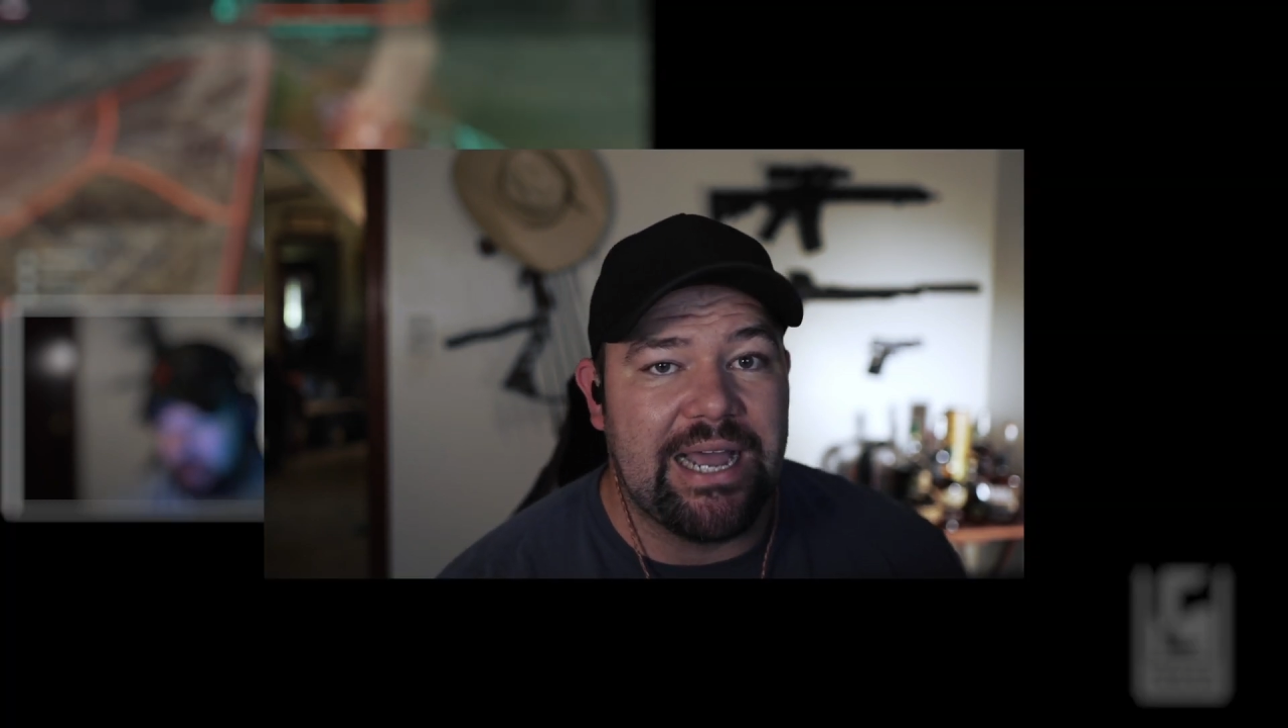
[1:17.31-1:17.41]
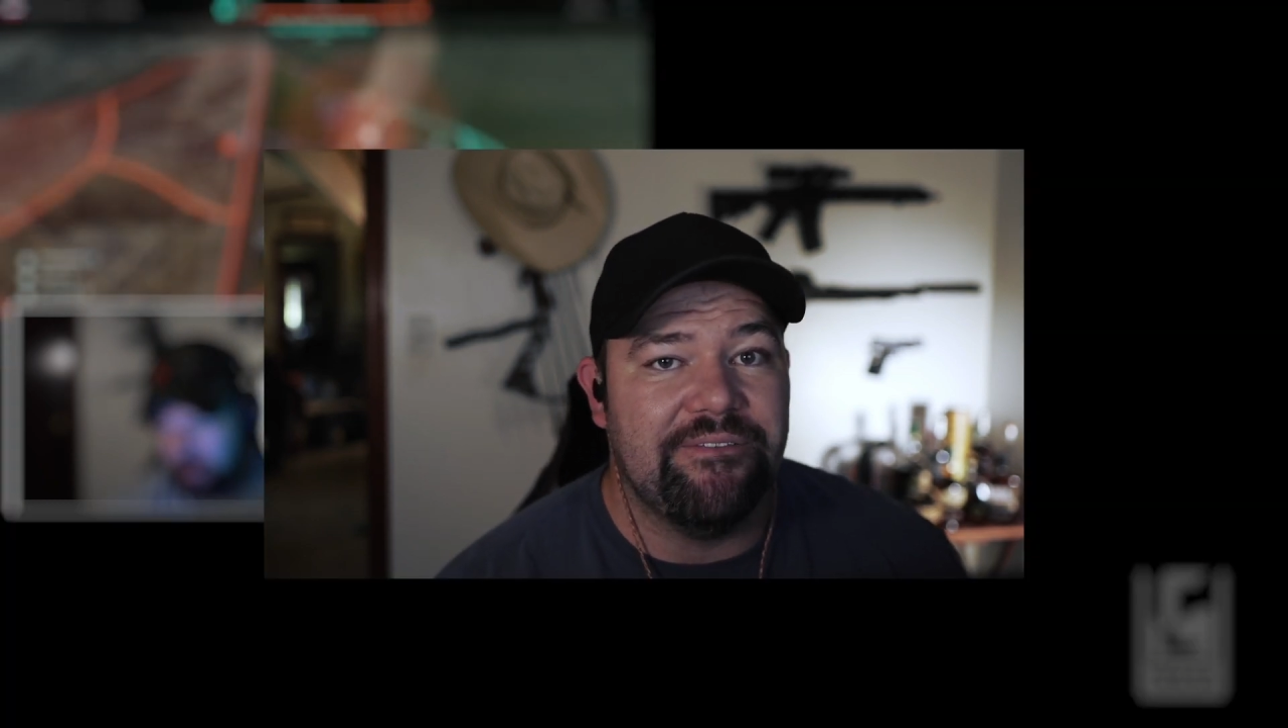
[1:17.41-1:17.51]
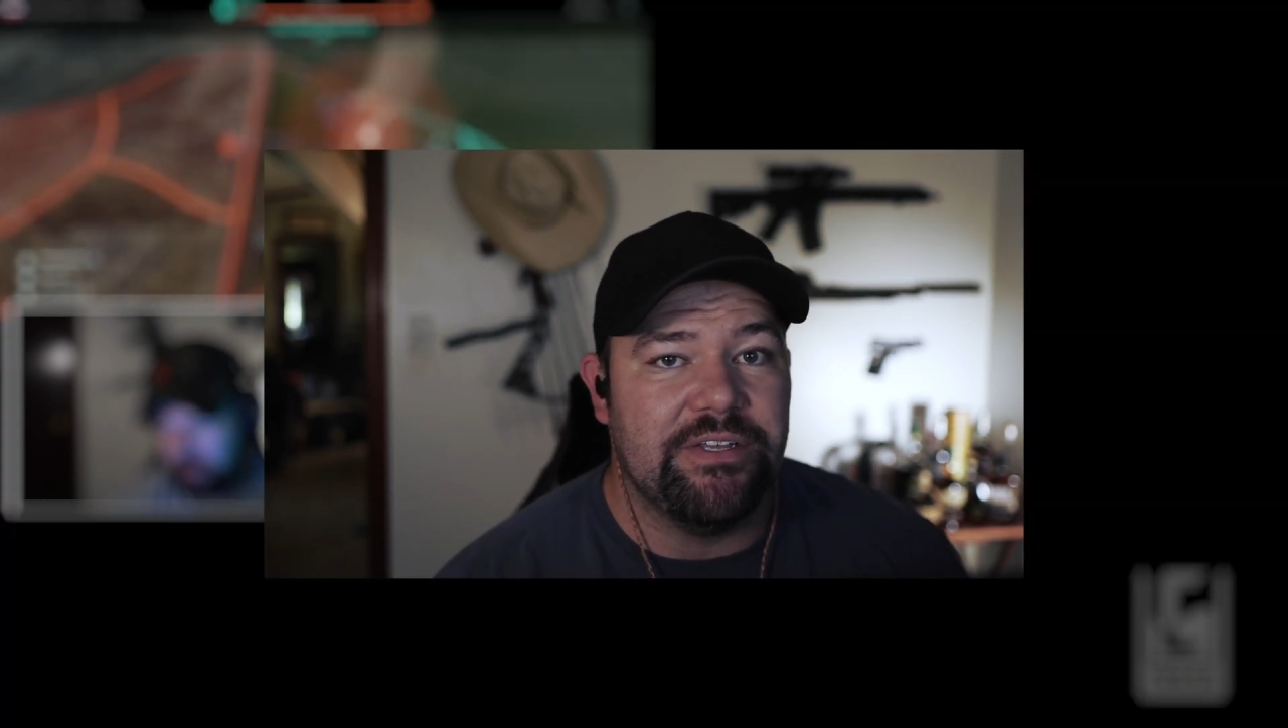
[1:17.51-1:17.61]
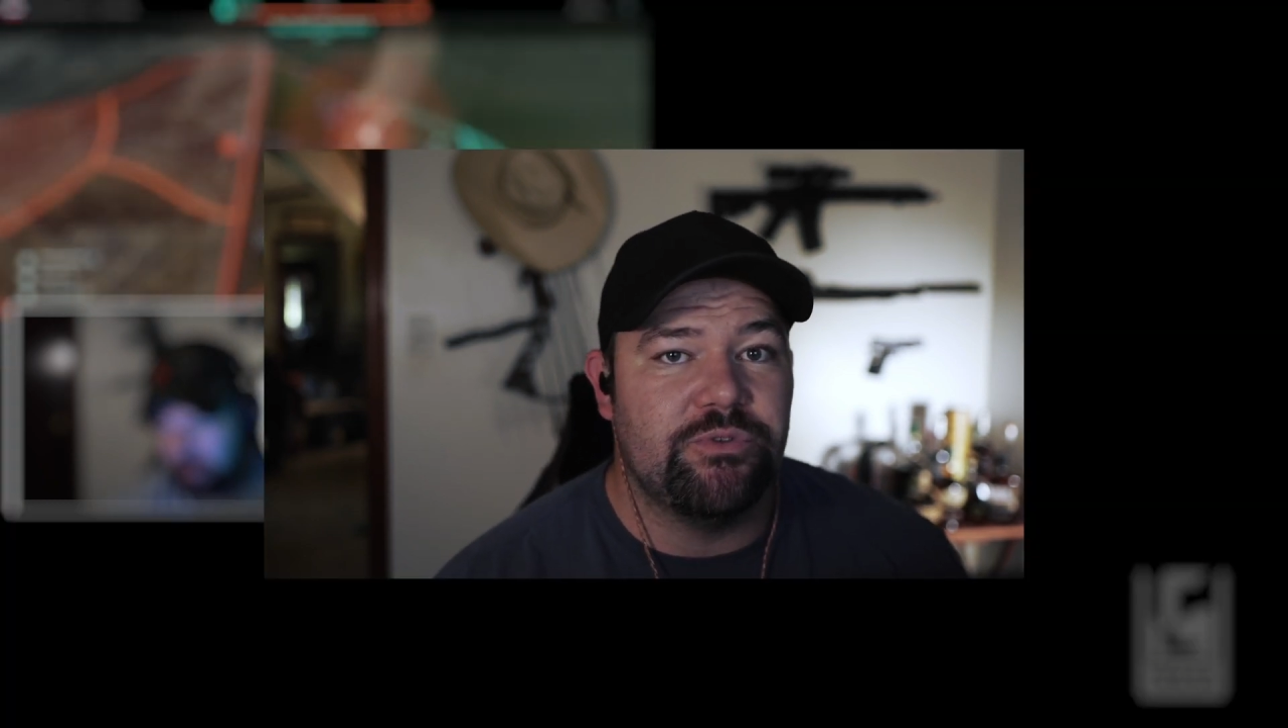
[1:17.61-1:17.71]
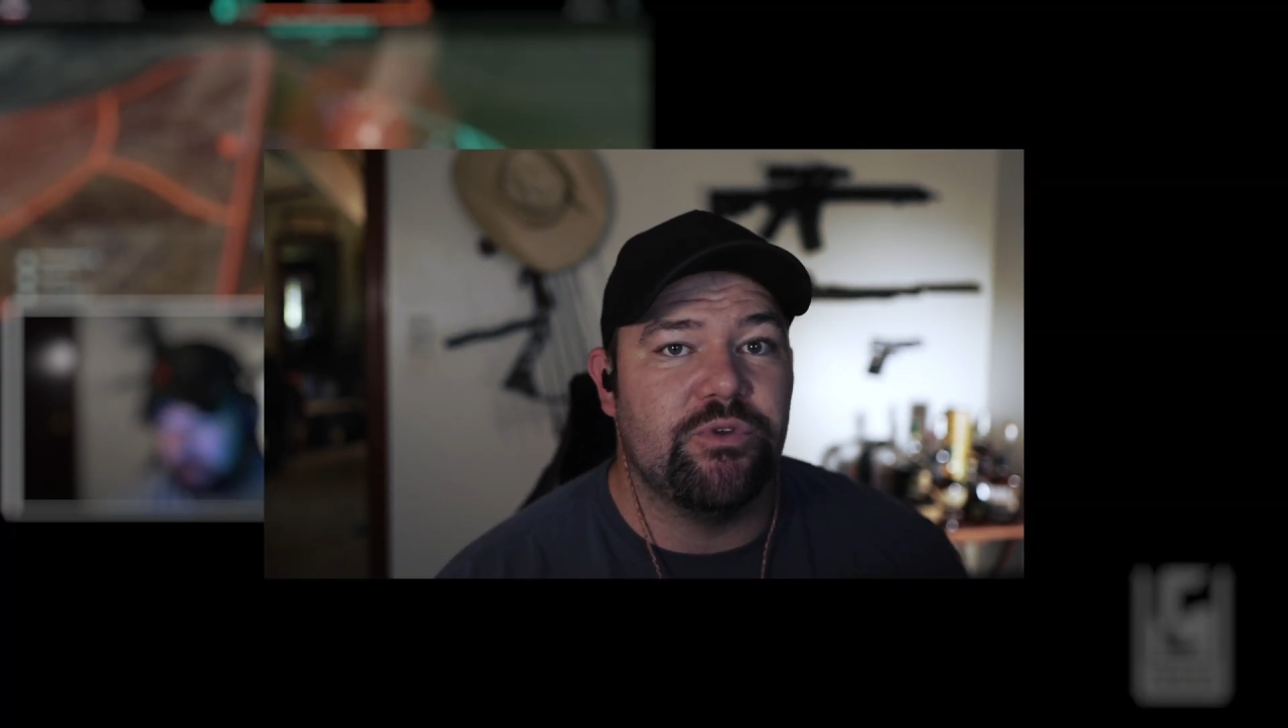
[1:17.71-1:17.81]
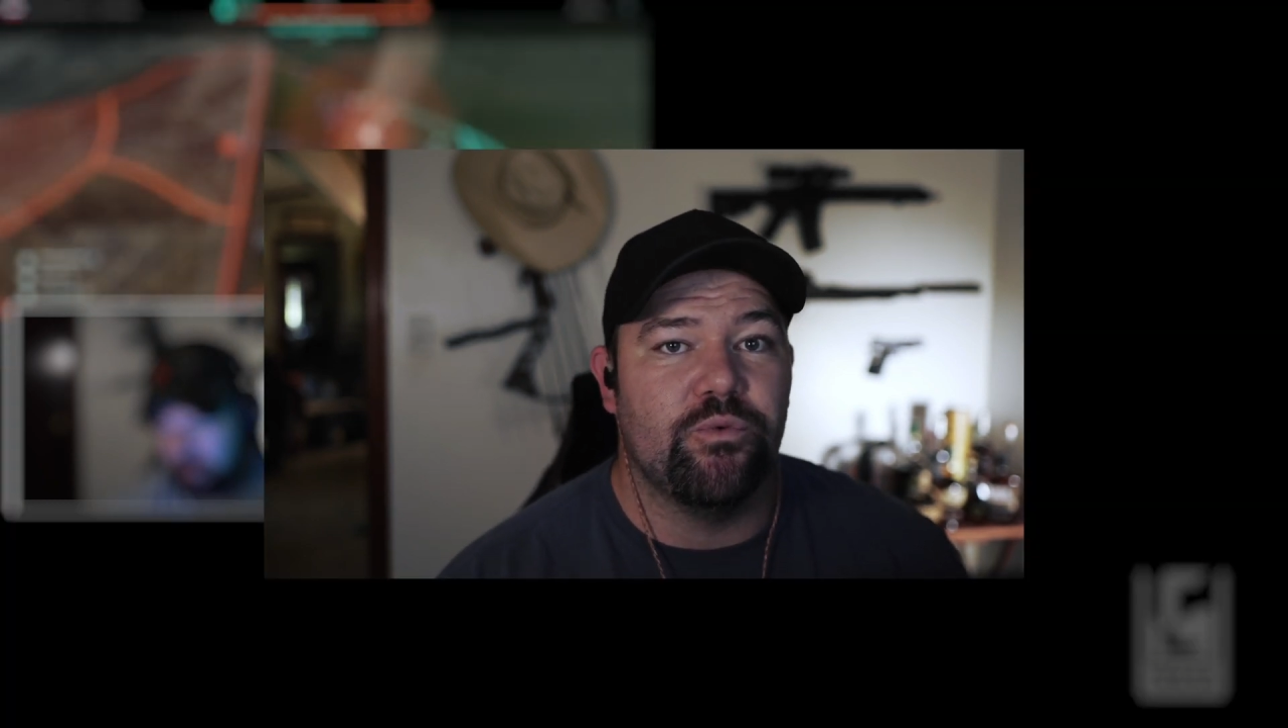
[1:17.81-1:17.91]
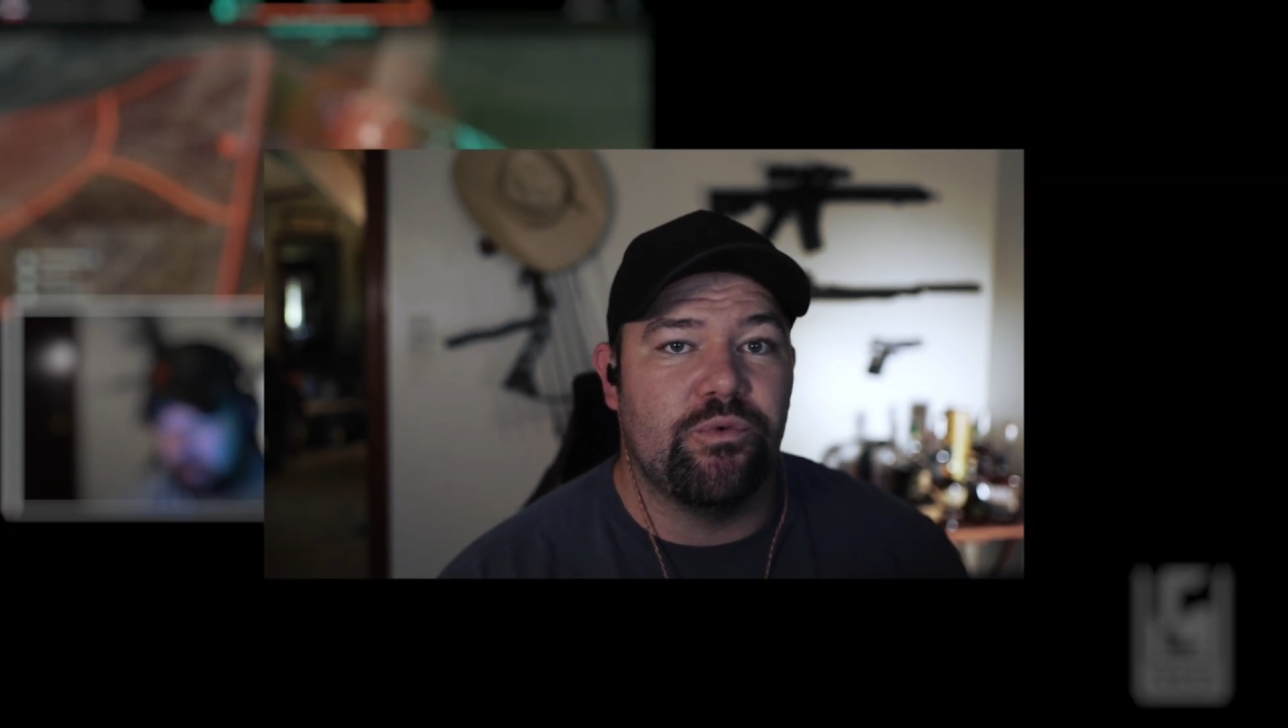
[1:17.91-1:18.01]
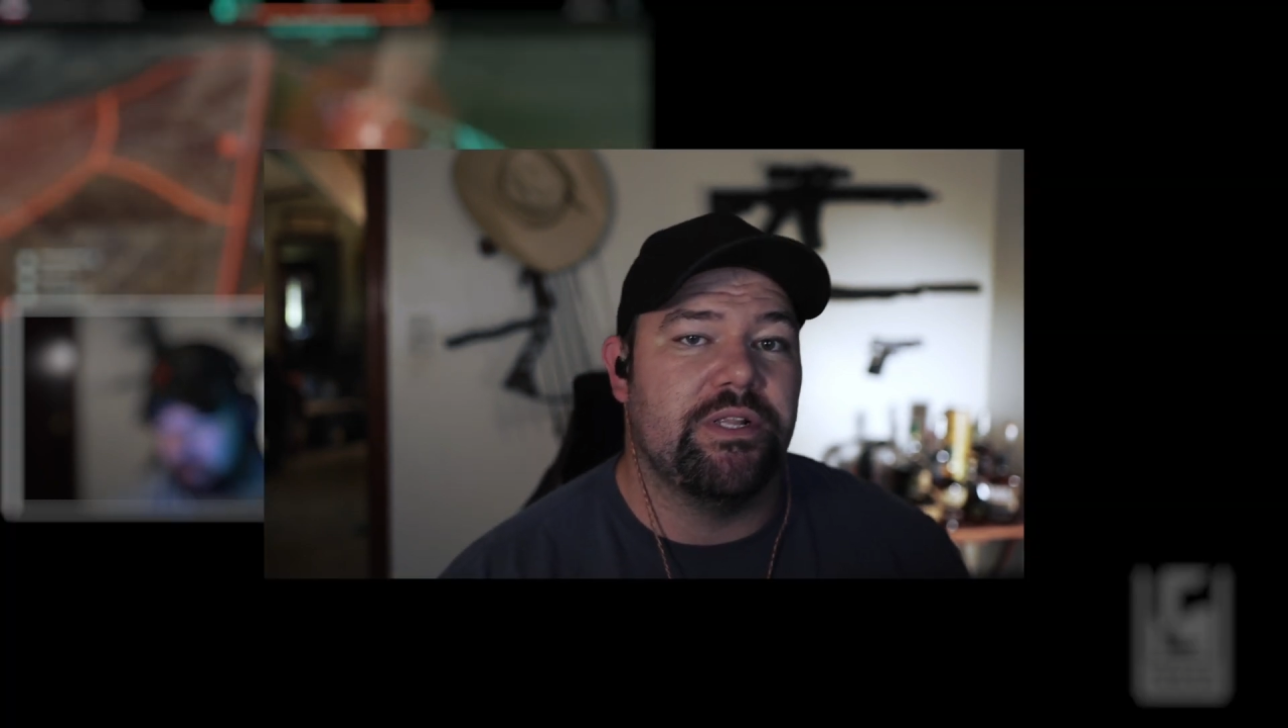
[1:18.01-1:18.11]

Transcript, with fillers: dive into